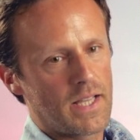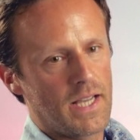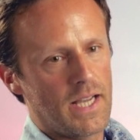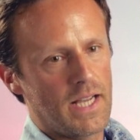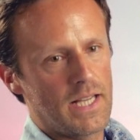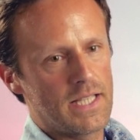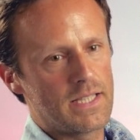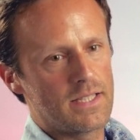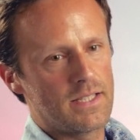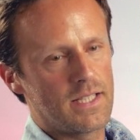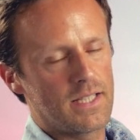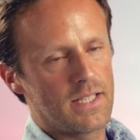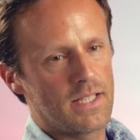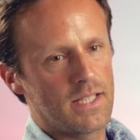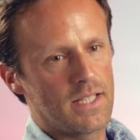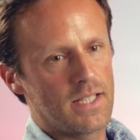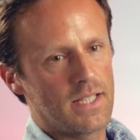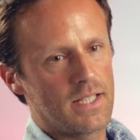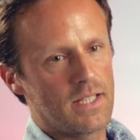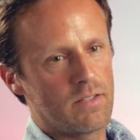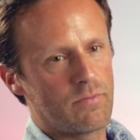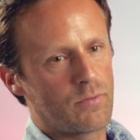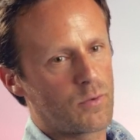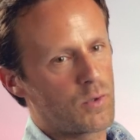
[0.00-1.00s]
And
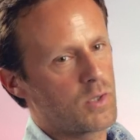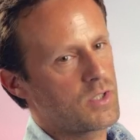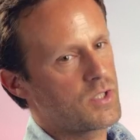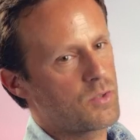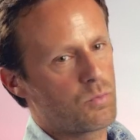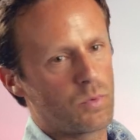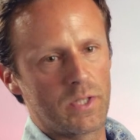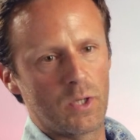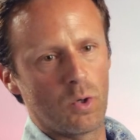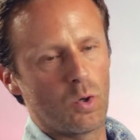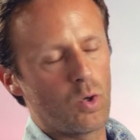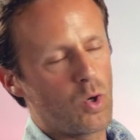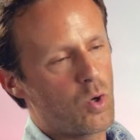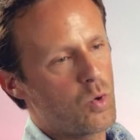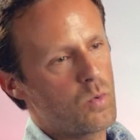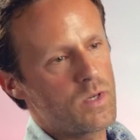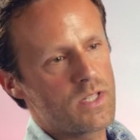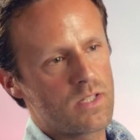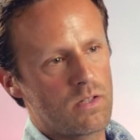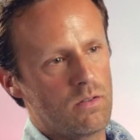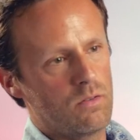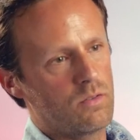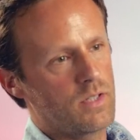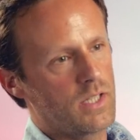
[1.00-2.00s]
for us, we're
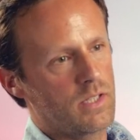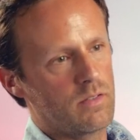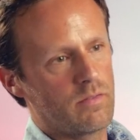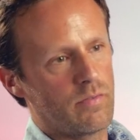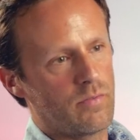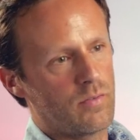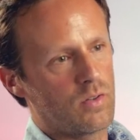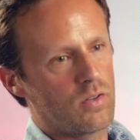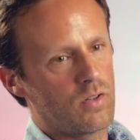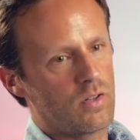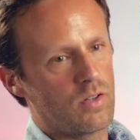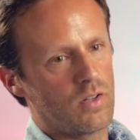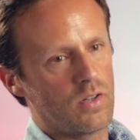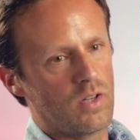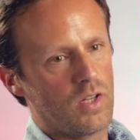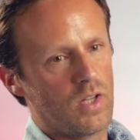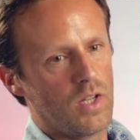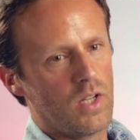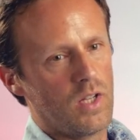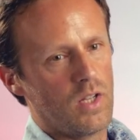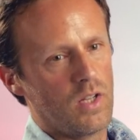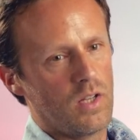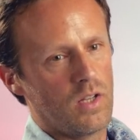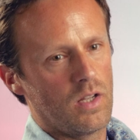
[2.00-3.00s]
always looking for
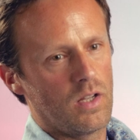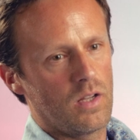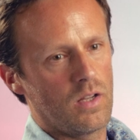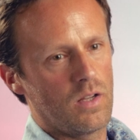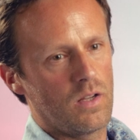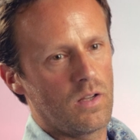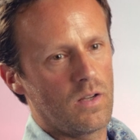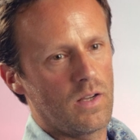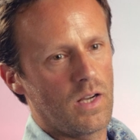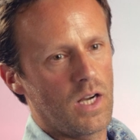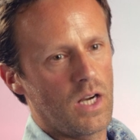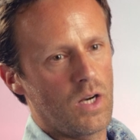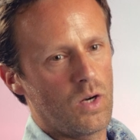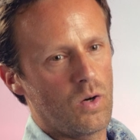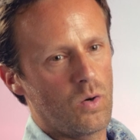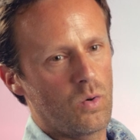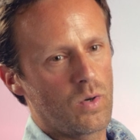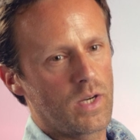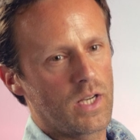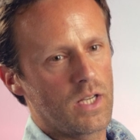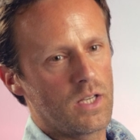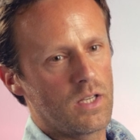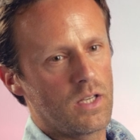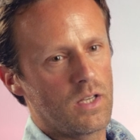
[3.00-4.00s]

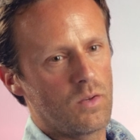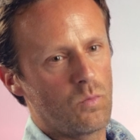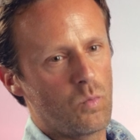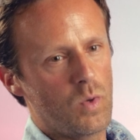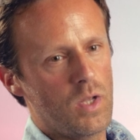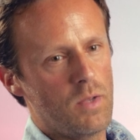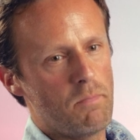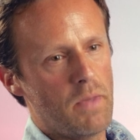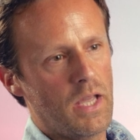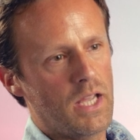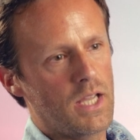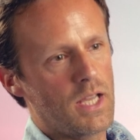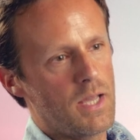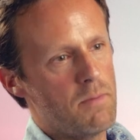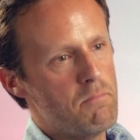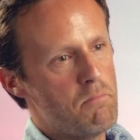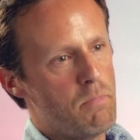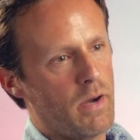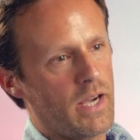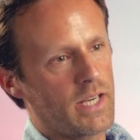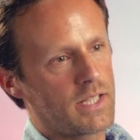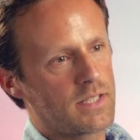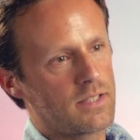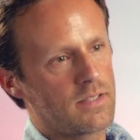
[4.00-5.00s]
how can we make
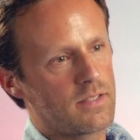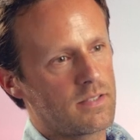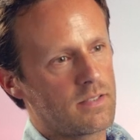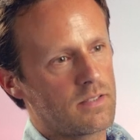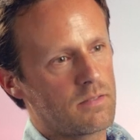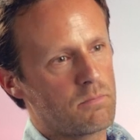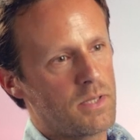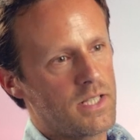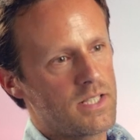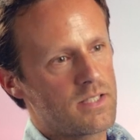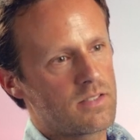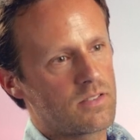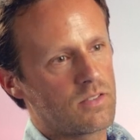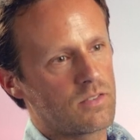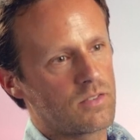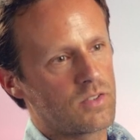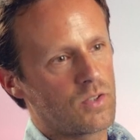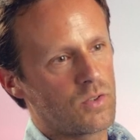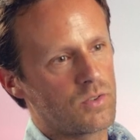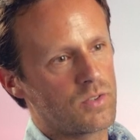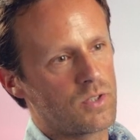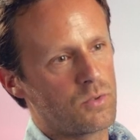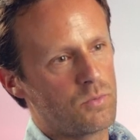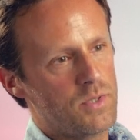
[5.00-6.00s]
impact based
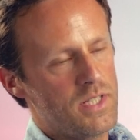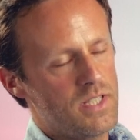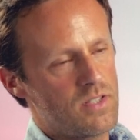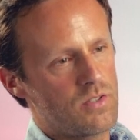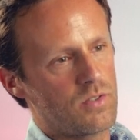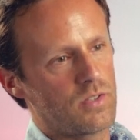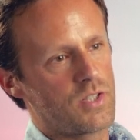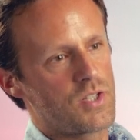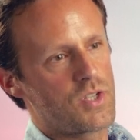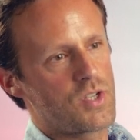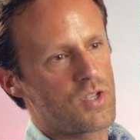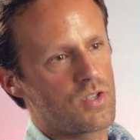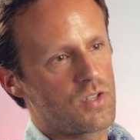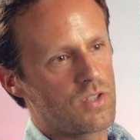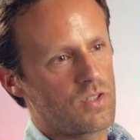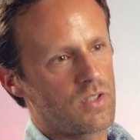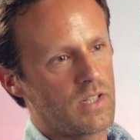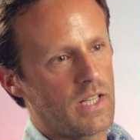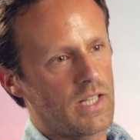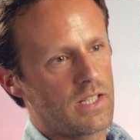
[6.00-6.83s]
on the research.